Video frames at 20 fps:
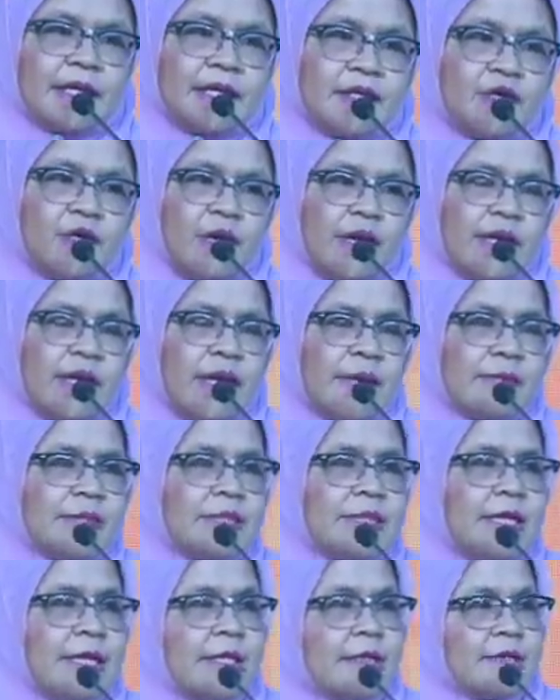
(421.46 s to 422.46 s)
in UN
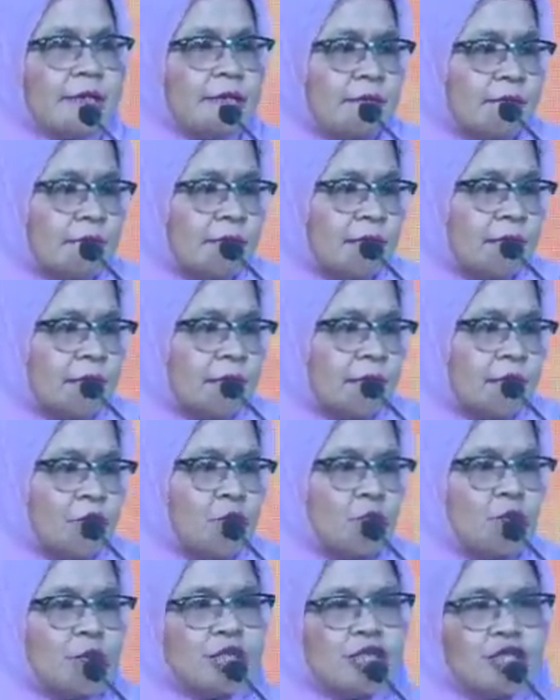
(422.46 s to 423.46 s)
Habitat,
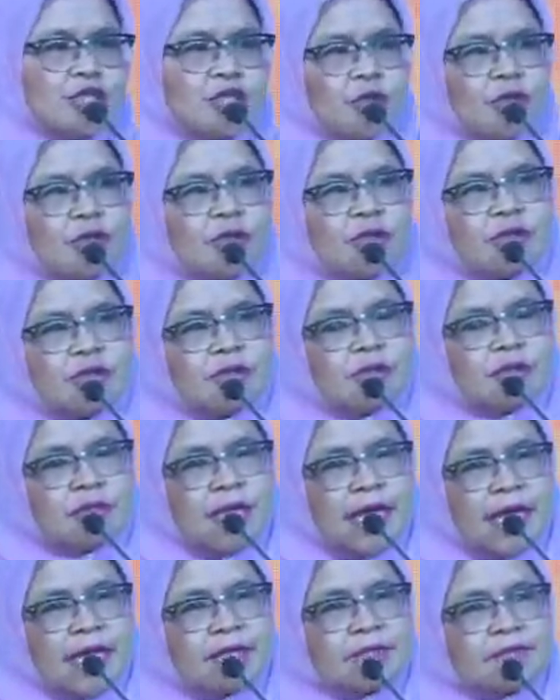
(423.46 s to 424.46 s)
we should
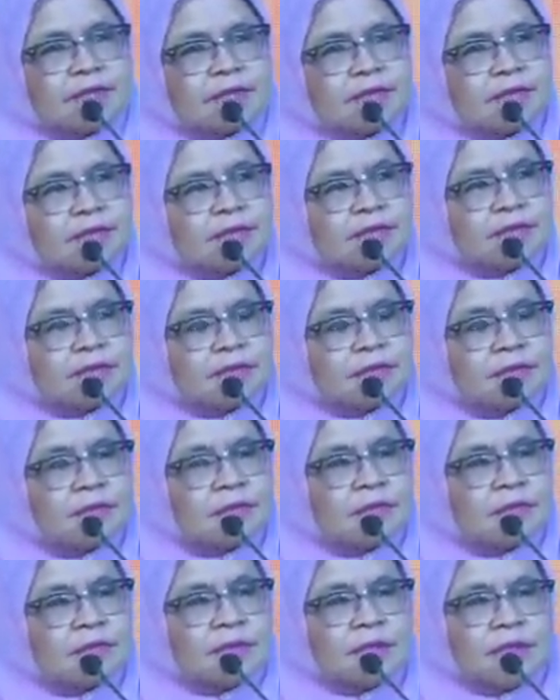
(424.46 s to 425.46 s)
help
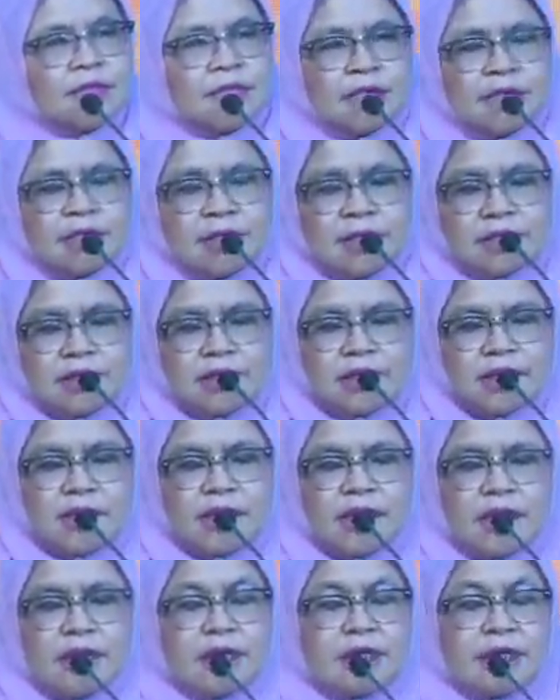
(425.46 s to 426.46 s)

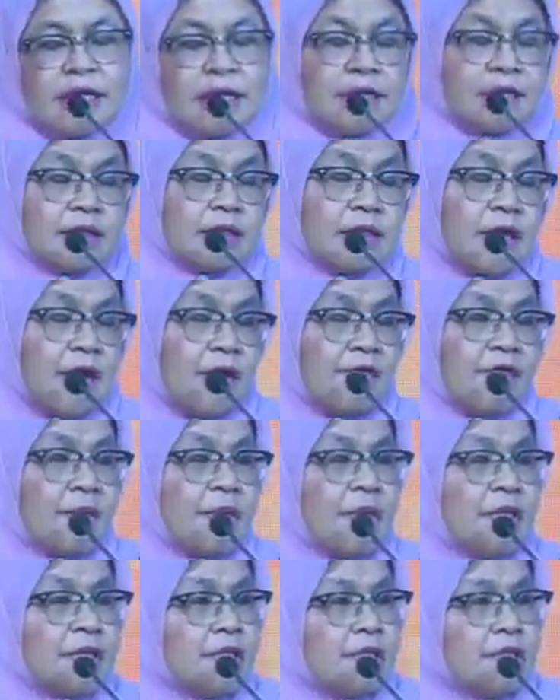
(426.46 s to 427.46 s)
the
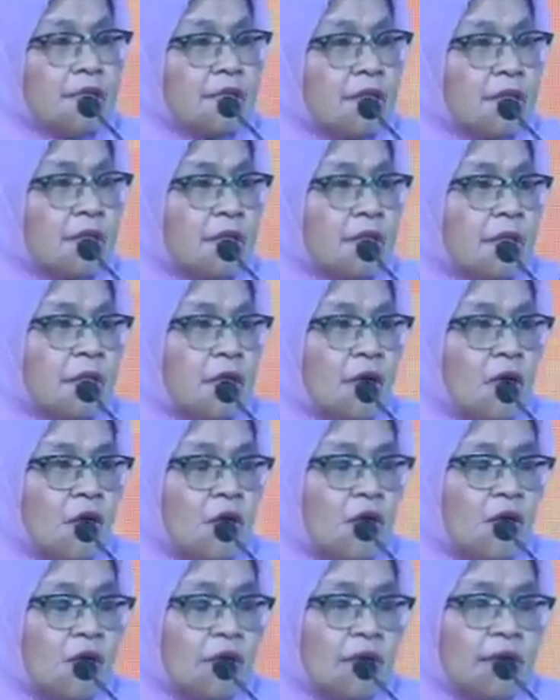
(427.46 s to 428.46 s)
governments
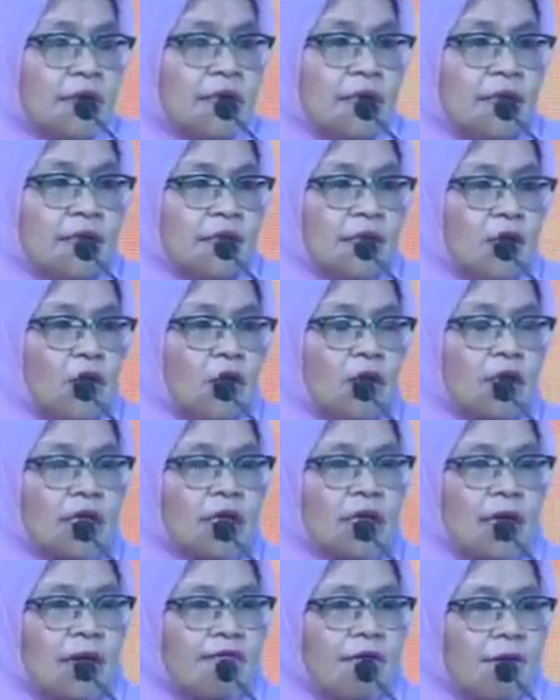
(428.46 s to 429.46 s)
or the
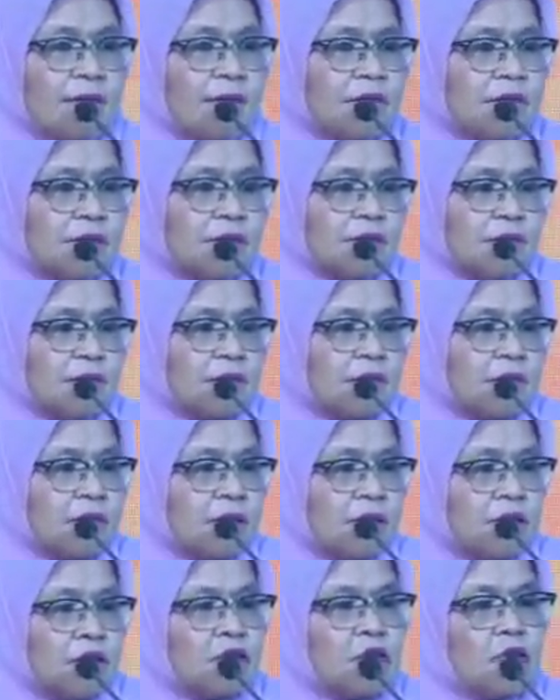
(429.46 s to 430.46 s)
local governments
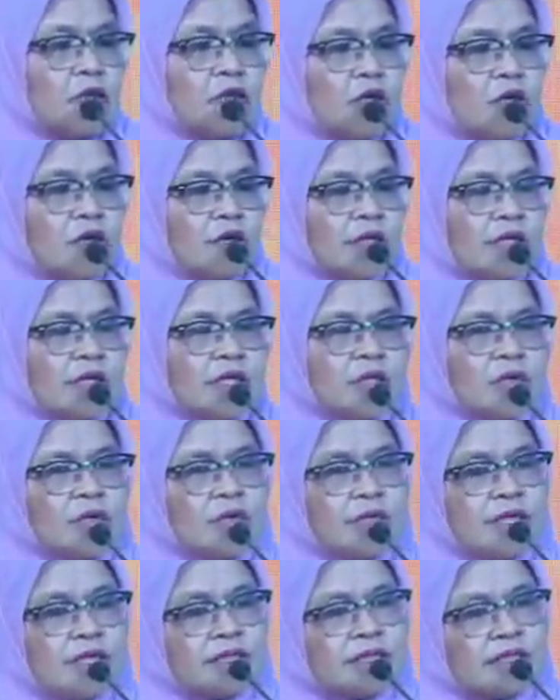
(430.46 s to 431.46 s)
to look into
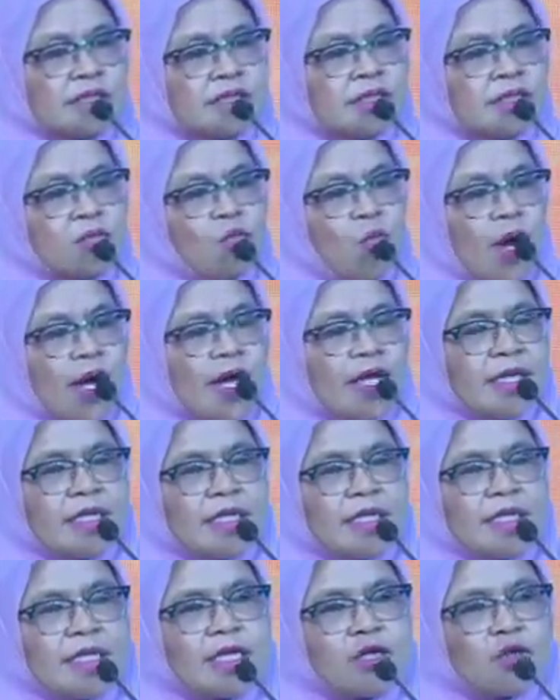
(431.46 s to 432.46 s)
this in
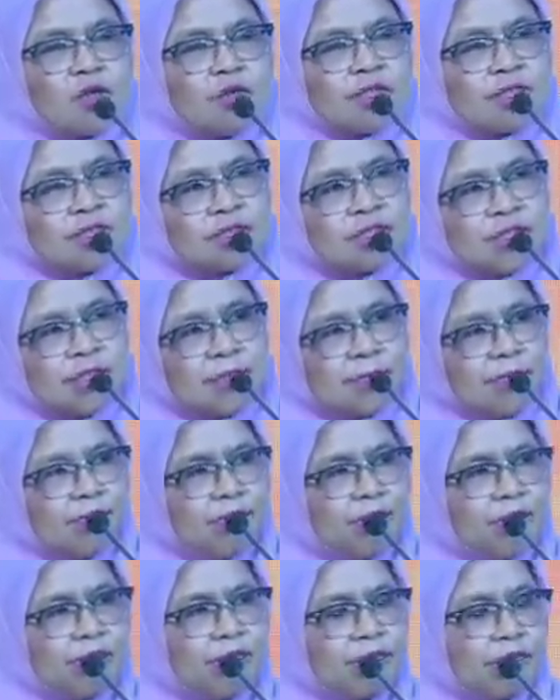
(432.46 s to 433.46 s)
one
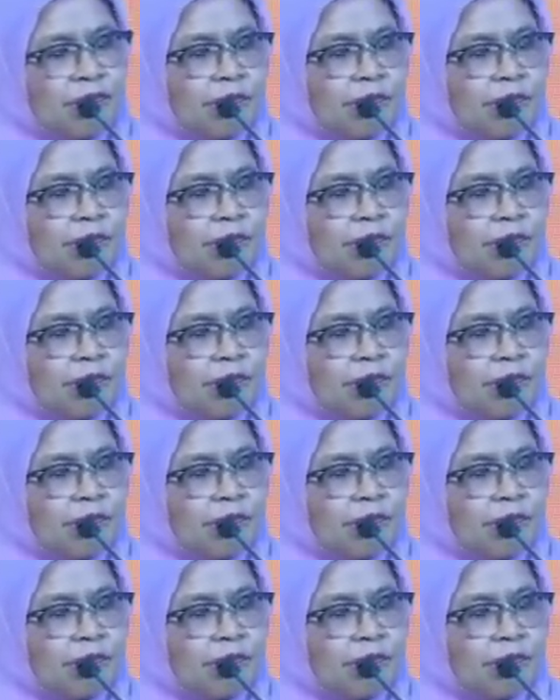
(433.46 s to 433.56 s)
ecosystem.